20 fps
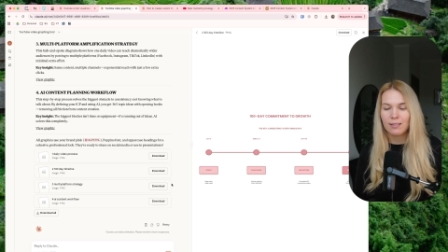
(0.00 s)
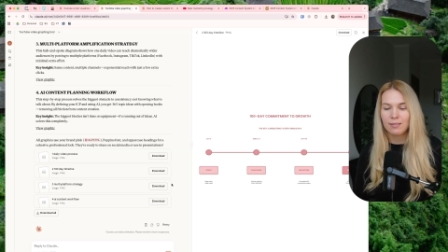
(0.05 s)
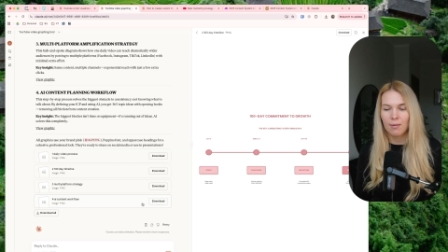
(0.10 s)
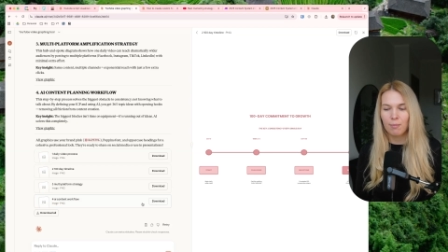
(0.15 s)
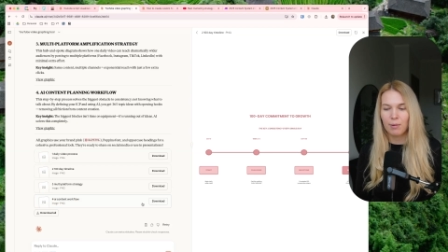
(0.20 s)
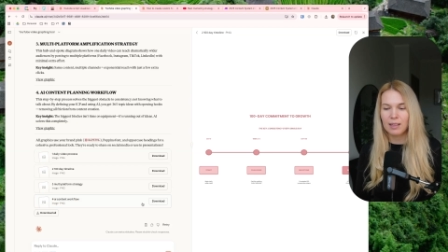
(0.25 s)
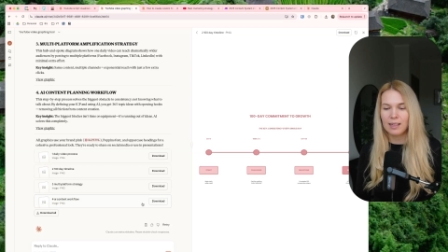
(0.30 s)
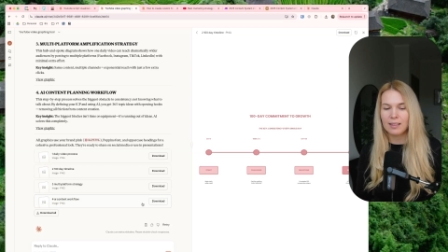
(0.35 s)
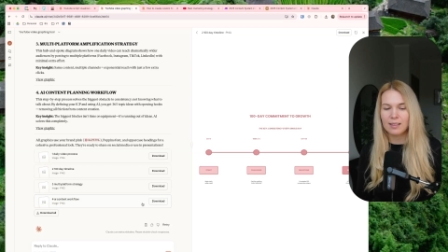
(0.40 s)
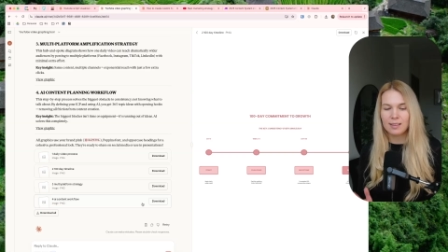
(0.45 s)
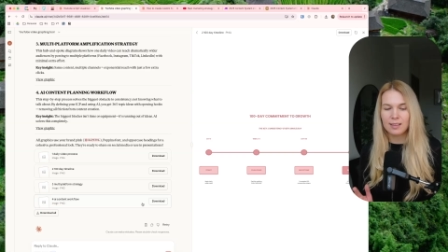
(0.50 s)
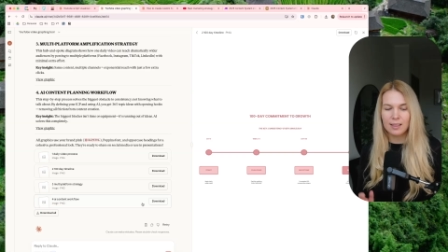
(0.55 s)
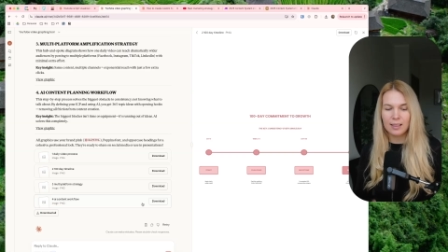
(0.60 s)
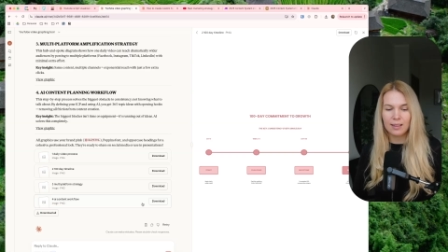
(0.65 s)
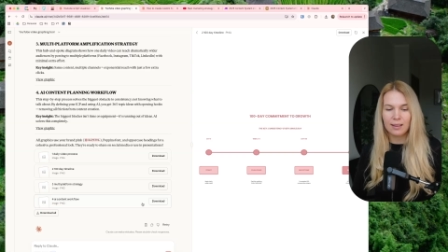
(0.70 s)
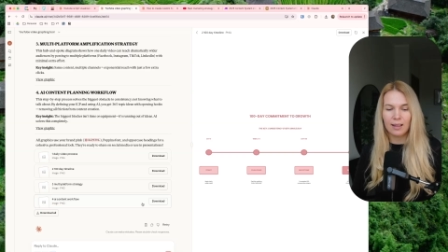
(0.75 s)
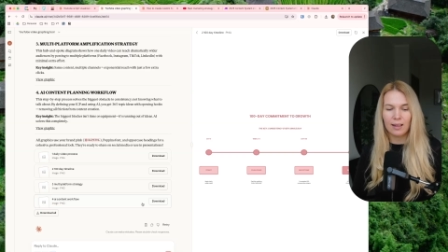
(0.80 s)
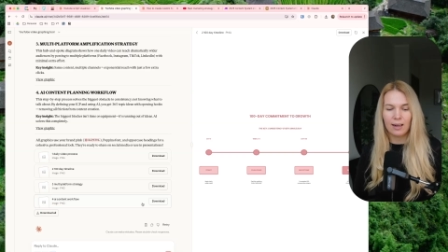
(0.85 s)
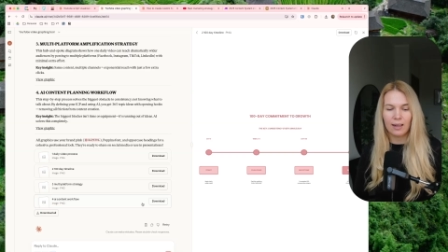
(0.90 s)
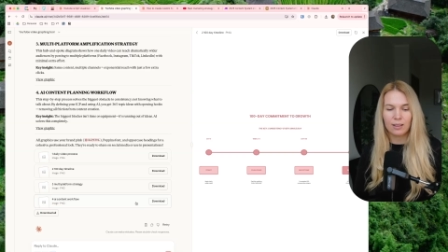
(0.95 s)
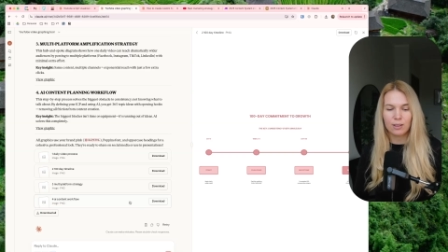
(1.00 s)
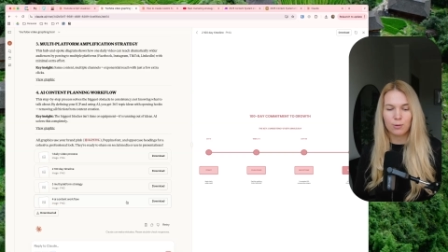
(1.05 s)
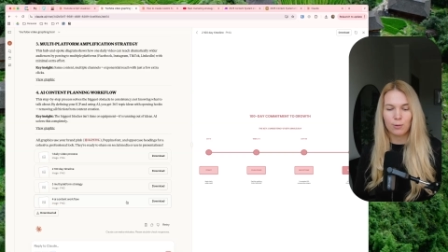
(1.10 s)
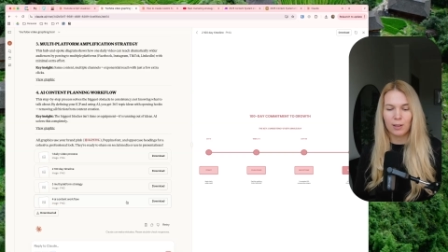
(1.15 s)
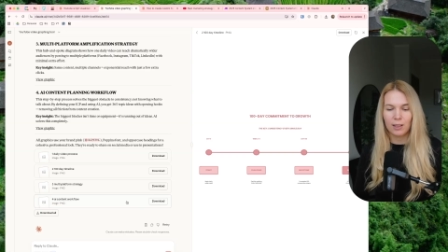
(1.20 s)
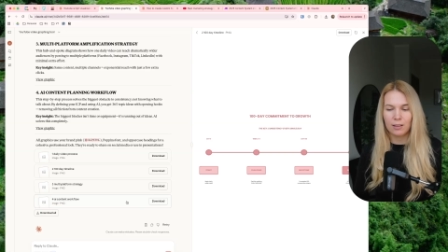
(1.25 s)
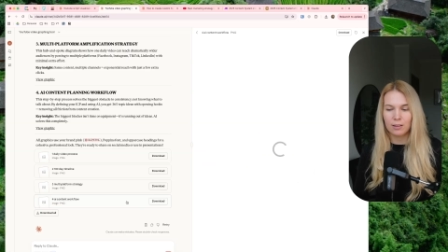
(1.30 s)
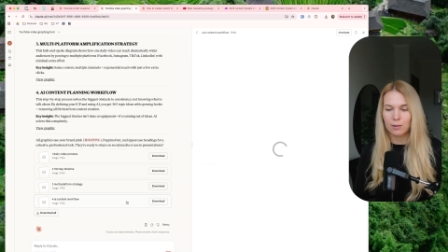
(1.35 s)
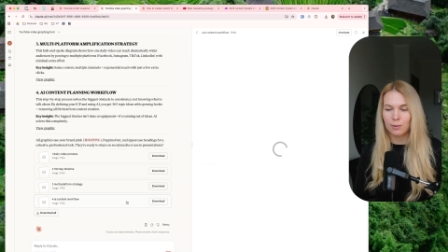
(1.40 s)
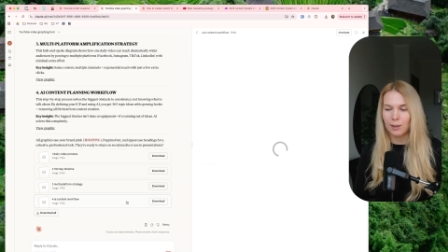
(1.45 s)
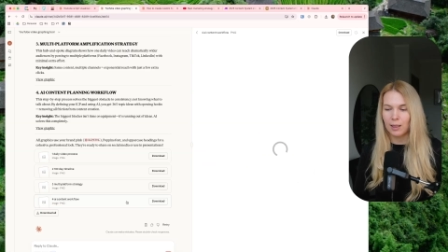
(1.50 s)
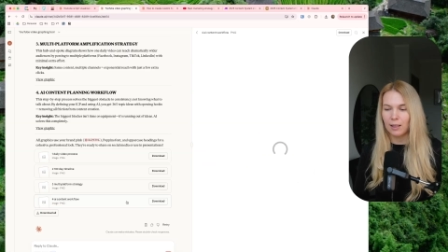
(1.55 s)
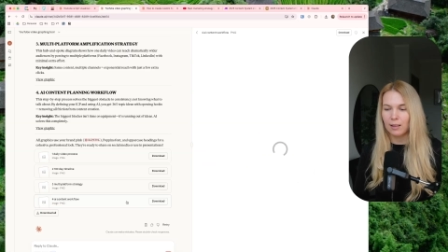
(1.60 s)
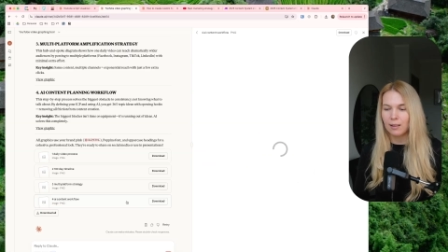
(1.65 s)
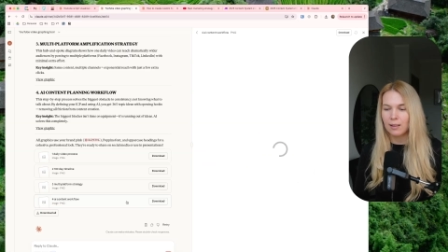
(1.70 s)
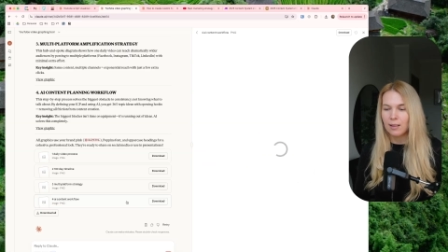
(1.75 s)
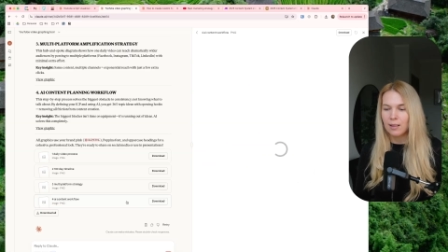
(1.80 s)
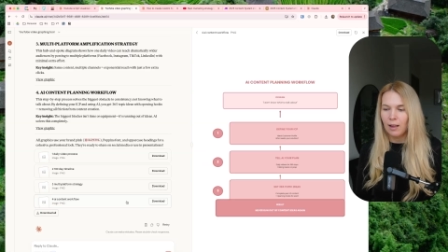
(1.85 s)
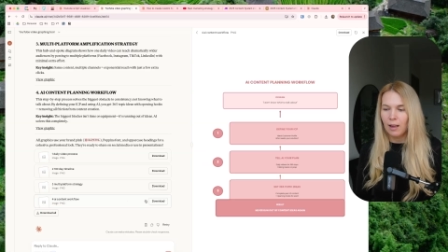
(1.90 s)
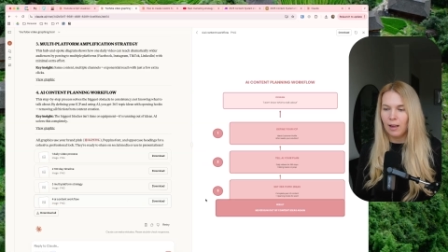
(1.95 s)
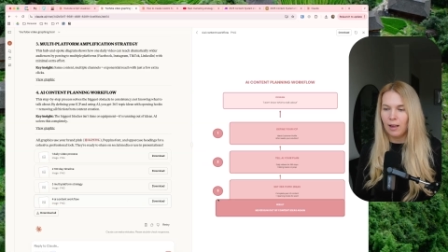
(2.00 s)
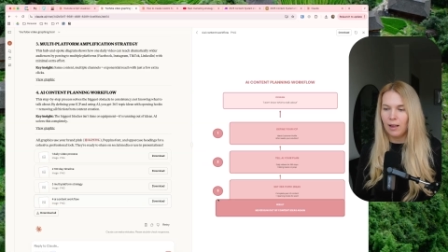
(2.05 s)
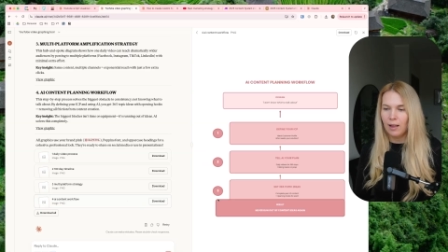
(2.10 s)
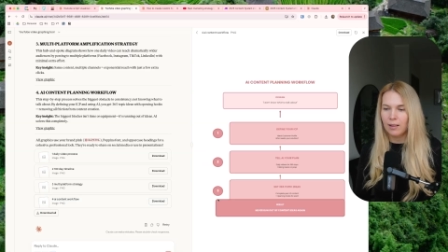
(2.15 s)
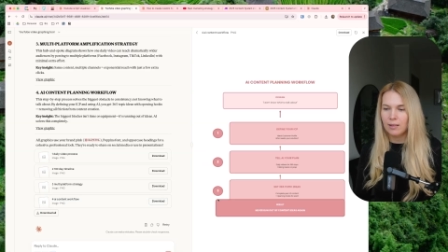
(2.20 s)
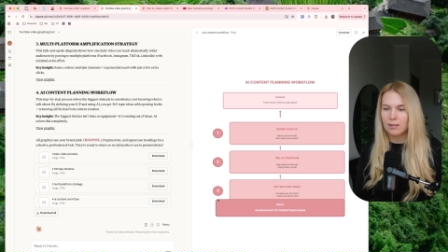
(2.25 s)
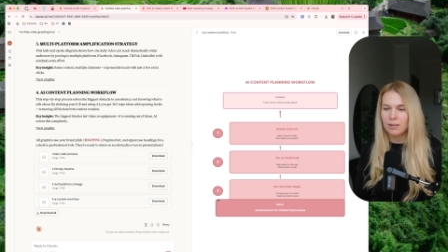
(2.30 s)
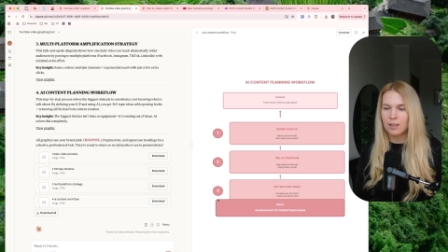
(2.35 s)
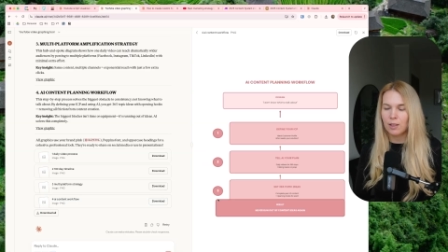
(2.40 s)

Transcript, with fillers: But let's see the next one as well. And